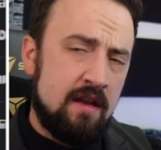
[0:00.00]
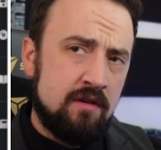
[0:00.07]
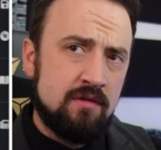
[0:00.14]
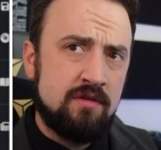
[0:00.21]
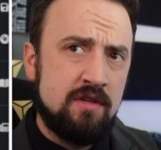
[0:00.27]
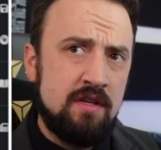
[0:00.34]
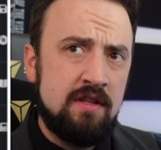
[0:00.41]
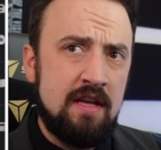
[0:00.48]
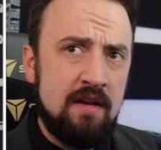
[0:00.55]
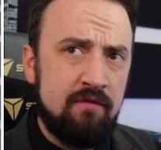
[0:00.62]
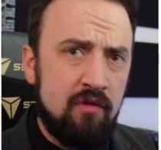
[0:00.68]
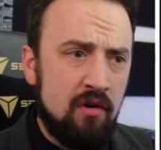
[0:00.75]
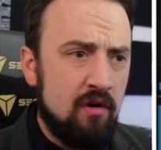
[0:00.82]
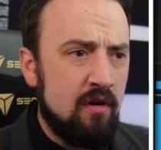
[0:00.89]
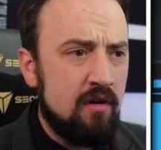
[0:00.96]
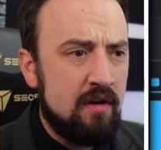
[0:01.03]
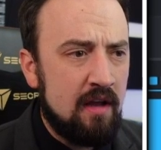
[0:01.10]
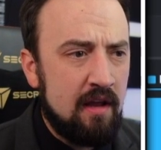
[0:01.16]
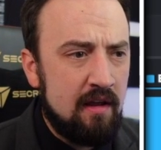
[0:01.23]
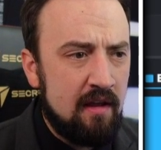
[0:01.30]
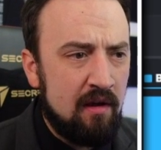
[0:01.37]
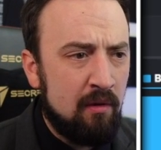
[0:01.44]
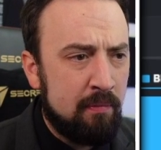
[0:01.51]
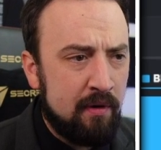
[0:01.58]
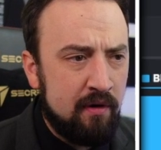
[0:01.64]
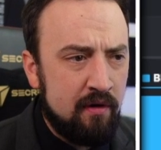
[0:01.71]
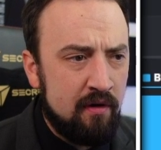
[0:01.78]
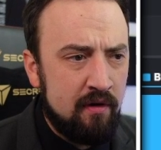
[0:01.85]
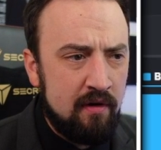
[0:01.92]
interesting thing for her to help
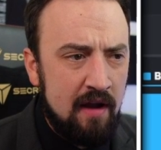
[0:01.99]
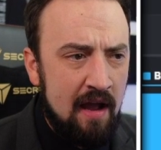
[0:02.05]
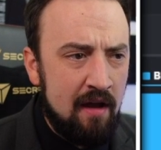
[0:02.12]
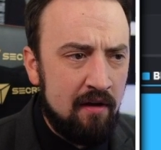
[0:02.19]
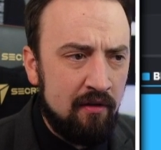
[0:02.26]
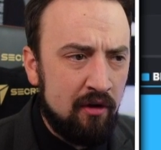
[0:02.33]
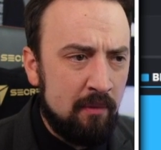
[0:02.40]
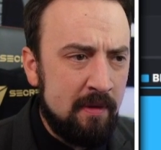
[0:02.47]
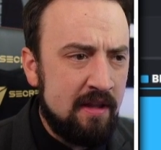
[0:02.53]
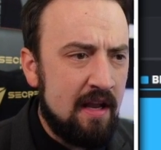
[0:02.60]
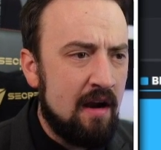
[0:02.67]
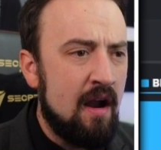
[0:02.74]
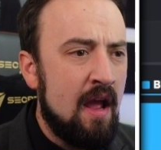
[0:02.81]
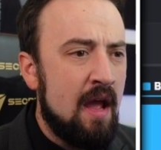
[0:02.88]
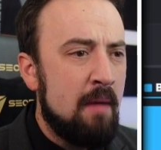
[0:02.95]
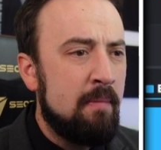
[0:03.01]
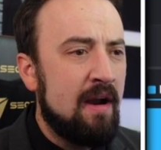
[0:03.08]
her out a little bit there,